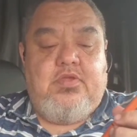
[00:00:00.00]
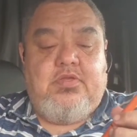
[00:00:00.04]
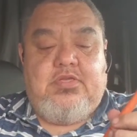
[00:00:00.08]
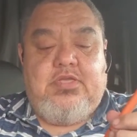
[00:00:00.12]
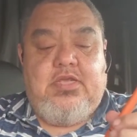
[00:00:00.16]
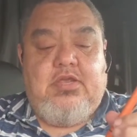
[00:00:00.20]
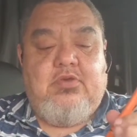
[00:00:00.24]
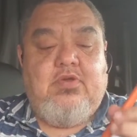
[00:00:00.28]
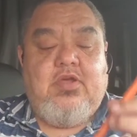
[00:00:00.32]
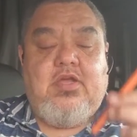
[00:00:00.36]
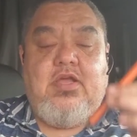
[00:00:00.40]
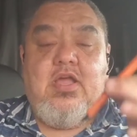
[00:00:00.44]

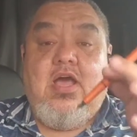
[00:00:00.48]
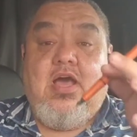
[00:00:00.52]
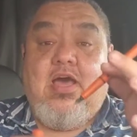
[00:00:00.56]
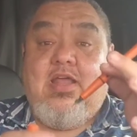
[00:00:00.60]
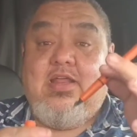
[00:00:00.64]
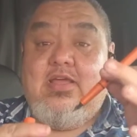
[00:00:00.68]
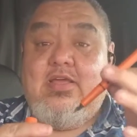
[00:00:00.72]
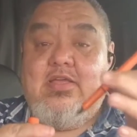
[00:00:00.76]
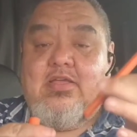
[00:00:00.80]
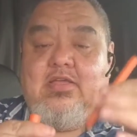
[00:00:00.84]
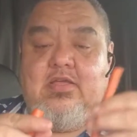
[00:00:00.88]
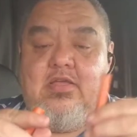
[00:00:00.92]

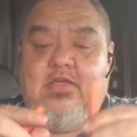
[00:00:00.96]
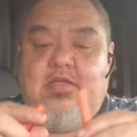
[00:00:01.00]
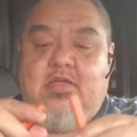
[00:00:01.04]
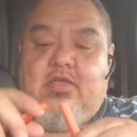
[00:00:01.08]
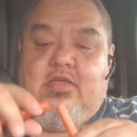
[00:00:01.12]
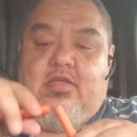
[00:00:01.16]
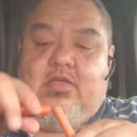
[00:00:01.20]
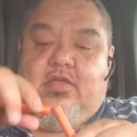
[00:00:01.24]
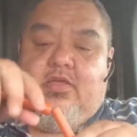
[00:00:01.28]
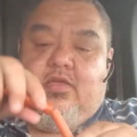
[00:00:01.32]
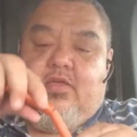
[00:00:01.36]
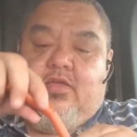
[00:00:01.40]
terracotta
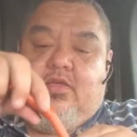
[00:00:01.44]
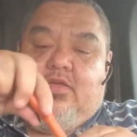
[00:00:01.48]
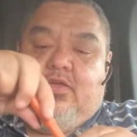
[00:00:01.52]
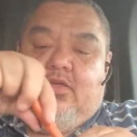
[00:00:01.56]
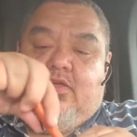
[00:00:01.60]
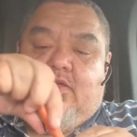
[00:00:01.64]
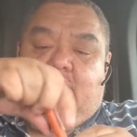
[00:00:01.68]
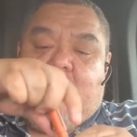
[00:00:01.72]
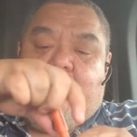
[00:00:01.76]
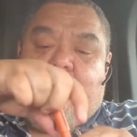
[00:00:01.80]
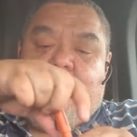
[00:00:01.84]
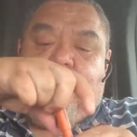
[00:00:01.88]

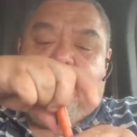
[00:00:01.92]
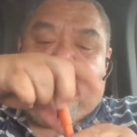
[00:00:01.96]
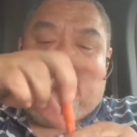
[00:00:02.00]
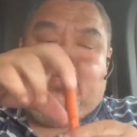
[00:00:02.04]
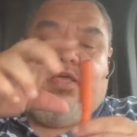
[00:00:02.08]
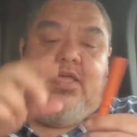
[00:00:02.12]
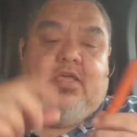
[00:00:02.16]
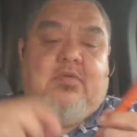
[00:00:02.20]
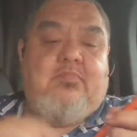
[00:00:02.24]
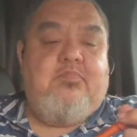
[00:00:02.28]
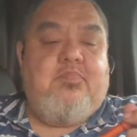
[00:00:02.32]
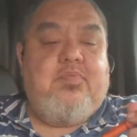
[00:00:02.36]

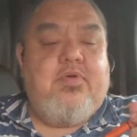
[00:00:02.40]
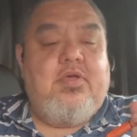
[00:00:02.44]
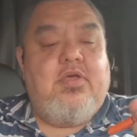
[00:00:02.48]
type